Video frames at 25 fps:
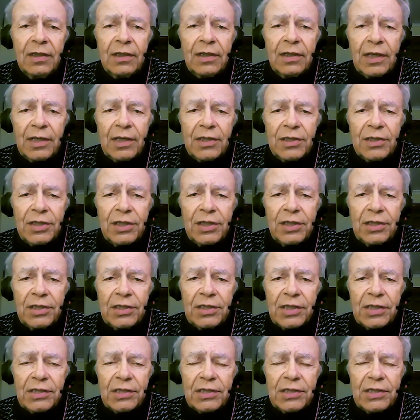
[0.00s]
Katarzyna
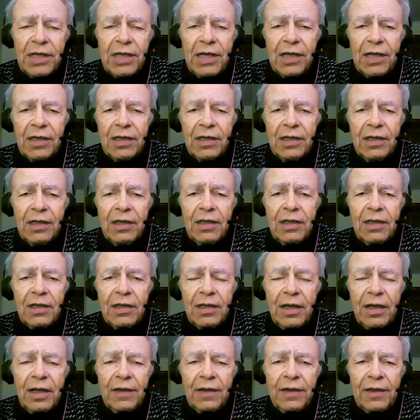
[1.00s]
just said,
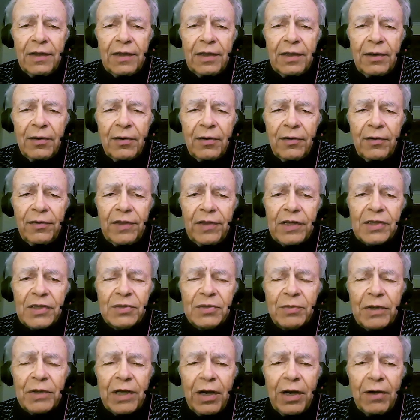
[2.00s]
that there are
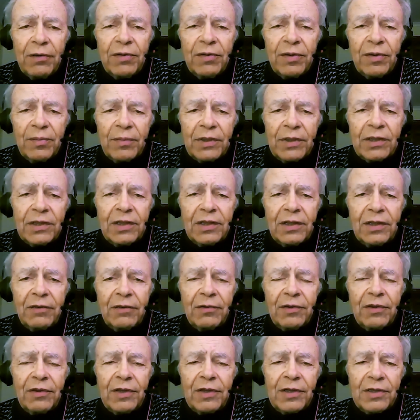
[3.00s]
things we owe them and that there
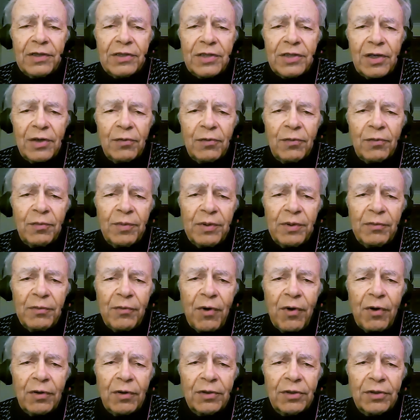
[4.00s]
are things that it would be
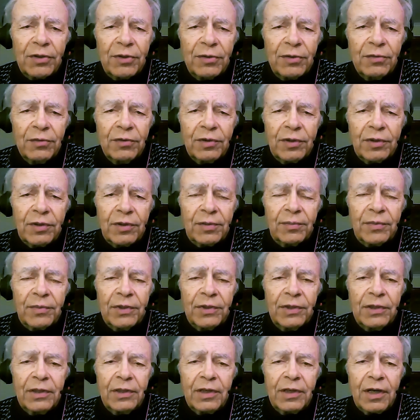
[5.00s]
wrong to do to them.
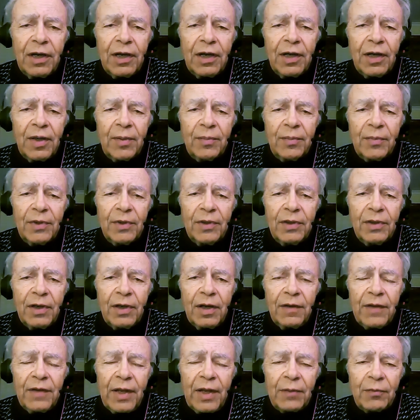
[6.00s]

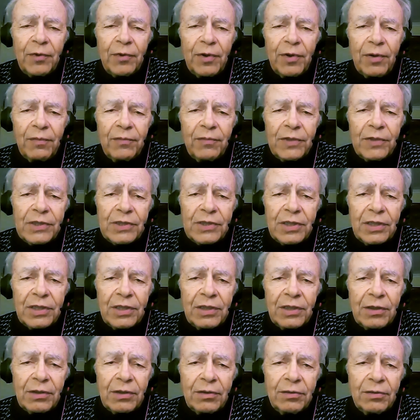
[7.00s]
And that would obviously
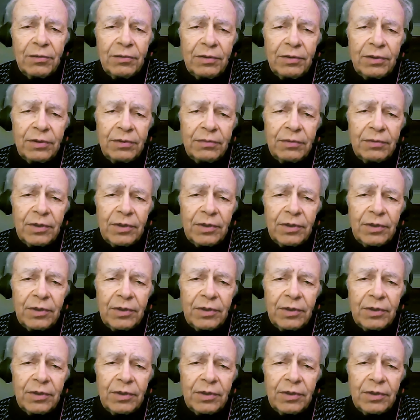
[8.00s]
include